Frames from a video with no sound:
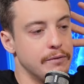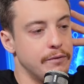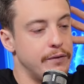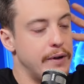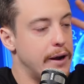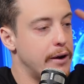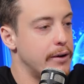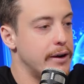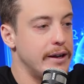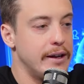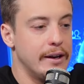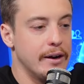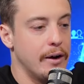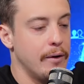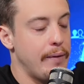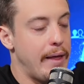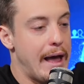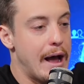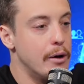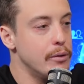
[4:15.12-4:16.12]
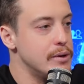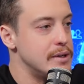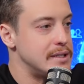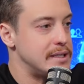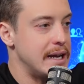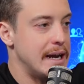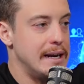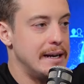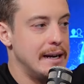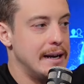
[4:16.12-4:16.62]
very, you know,
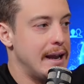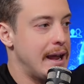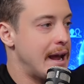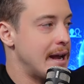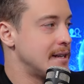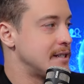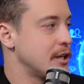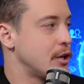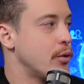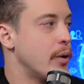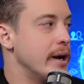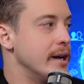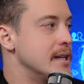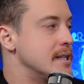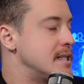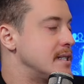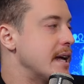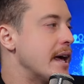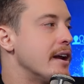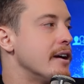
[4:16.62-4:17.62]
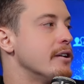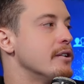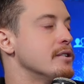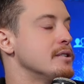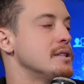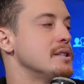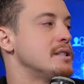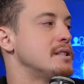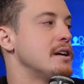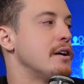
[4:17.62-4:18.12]
outdated, antiquated
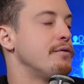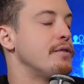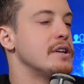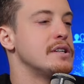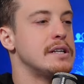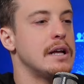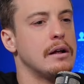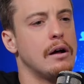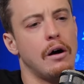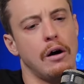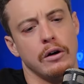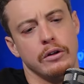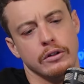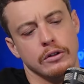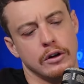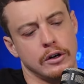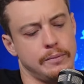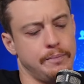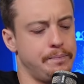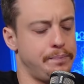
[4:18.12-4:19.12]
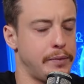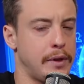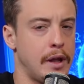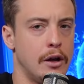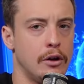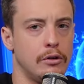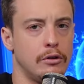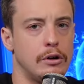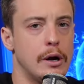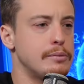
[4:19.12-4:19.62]
senators and stuff, they say, oh, look,
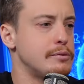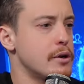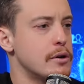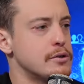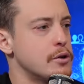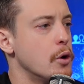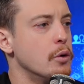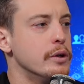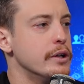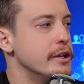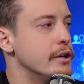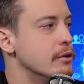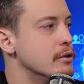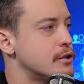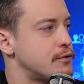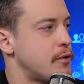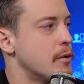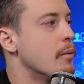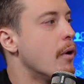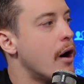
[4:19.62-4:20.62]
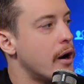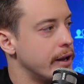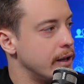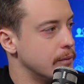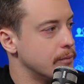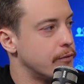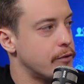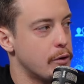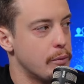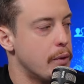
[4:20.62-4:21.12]
crypto's only used for money
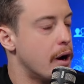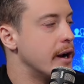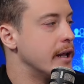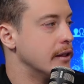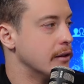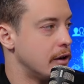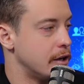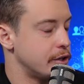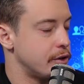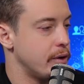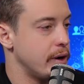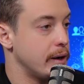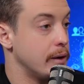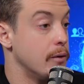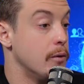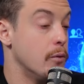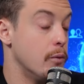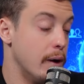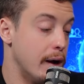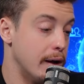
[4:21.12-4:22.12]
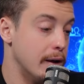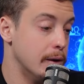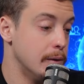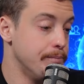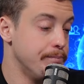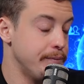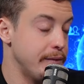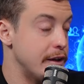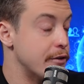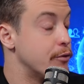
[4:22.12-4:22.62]
laundering. Well,
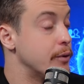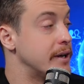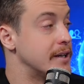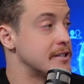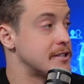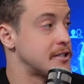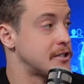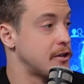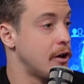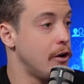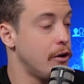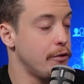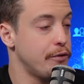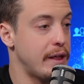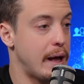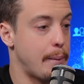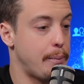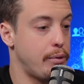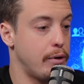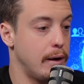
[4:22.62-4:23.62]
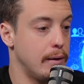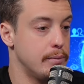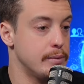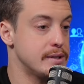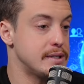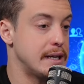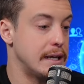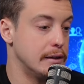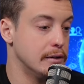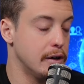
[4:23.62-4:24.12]
if we can solve that problem
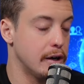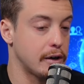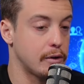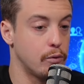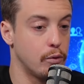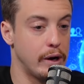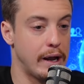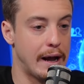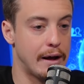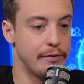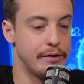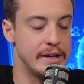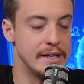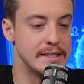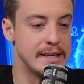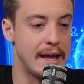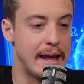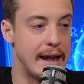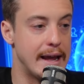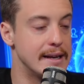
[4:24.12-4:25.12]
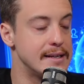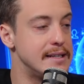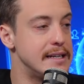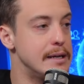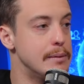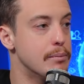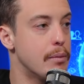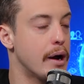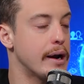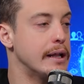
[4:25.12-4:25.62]
and say, look, we have these
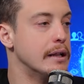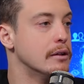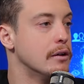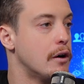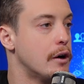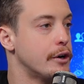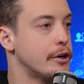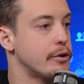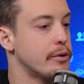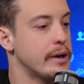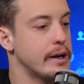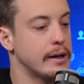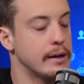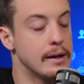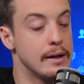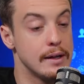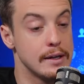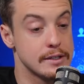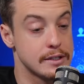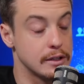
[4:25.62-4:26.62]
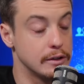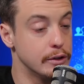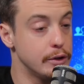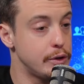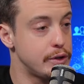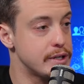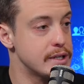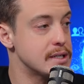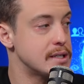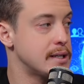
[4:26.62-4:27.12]
anti-money laundering
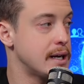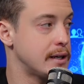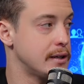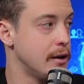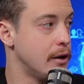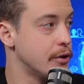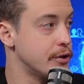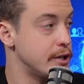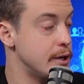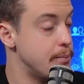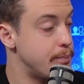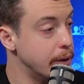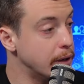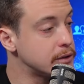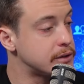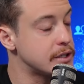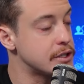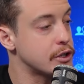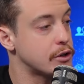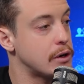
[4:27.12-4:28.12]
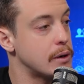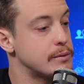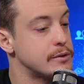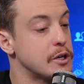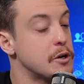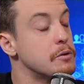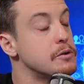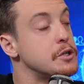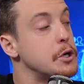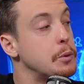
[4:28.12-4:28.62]
solutions technology built into
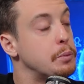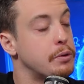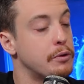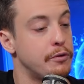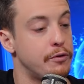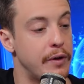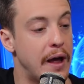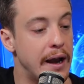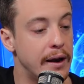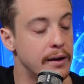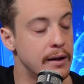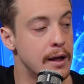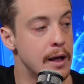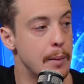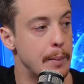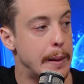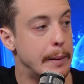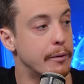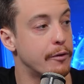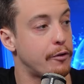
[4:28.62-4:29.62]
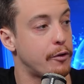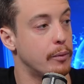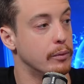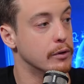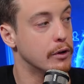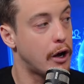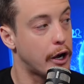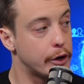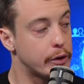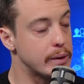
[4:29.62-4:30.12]
crypto to prevent people from
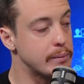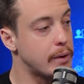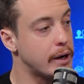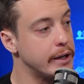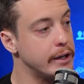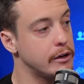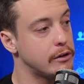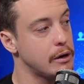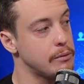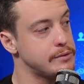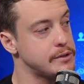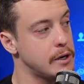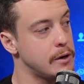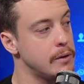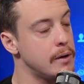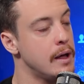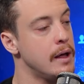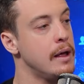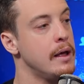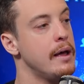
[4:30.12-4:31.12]
laundering money in crypto,